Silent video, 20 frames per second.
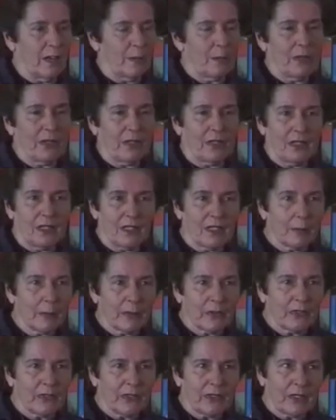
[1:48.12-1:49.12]
Apia
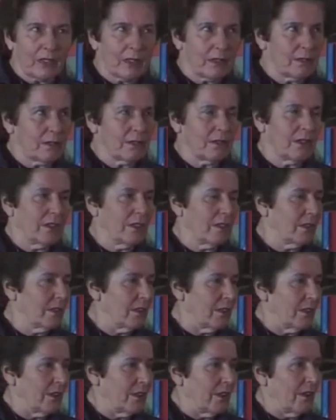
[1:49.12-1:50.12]
Harbour, and
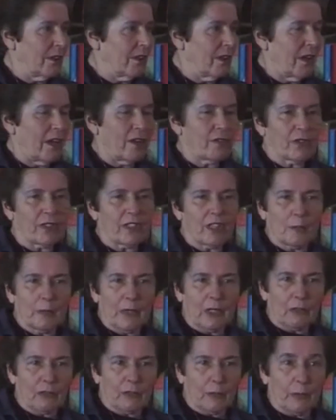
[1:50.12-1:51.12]
after
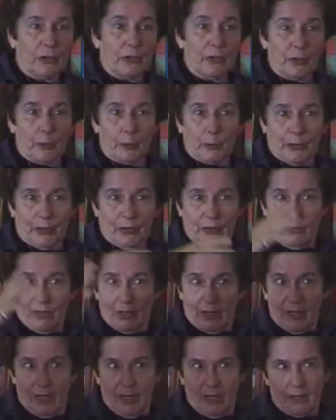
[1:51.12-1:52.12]
coming from Europe where you've
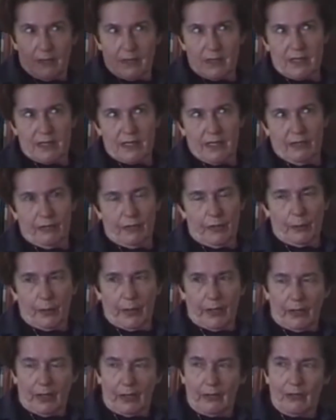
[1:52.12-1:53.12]
got houses
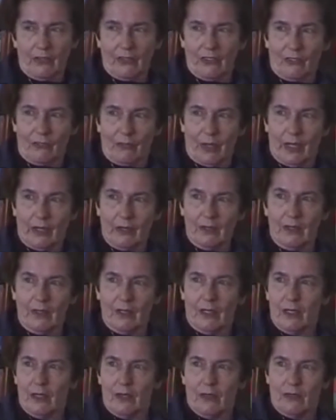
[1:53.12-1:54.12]
everywhere, I looked around
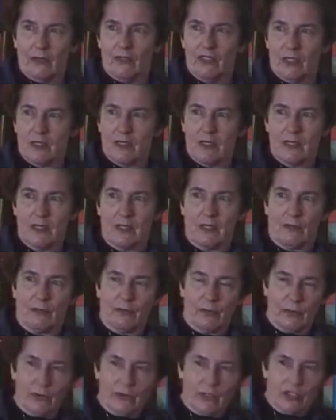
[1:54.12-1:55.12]
and I could just see a
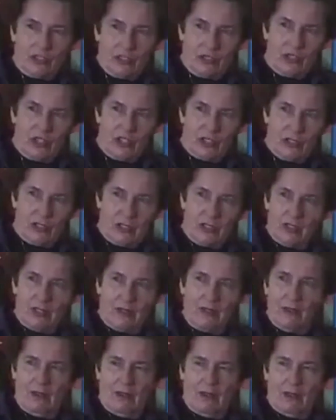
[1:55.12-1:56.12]
few churches
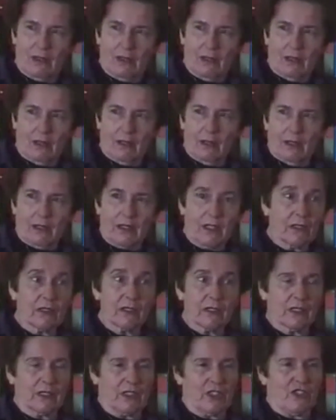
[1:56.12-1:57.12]
and
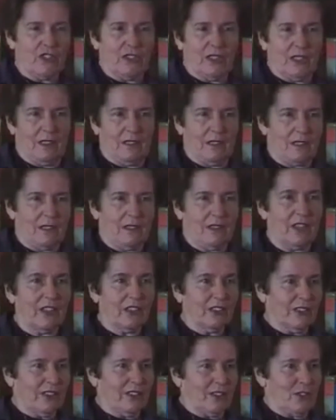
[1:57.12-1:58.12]
coconut trees
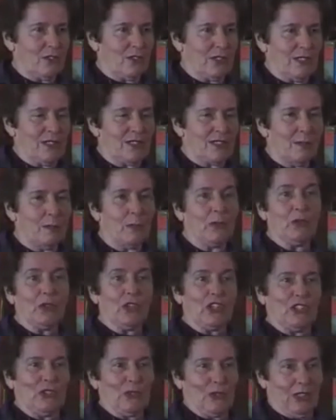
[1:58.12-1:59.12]
and
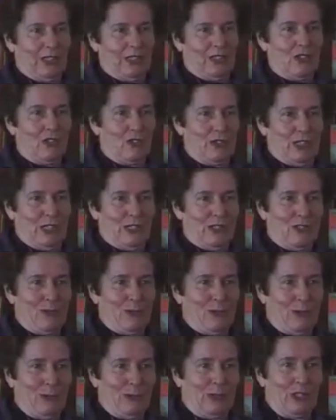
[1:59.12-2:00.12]
more coconut trees,
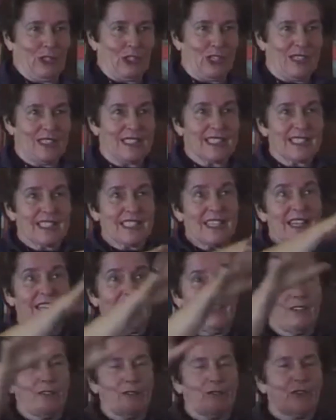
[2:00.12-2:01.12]
you know, and a
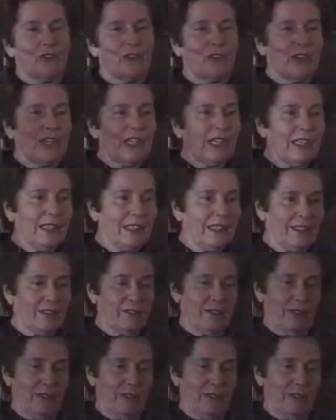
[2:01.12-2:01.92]
sea of green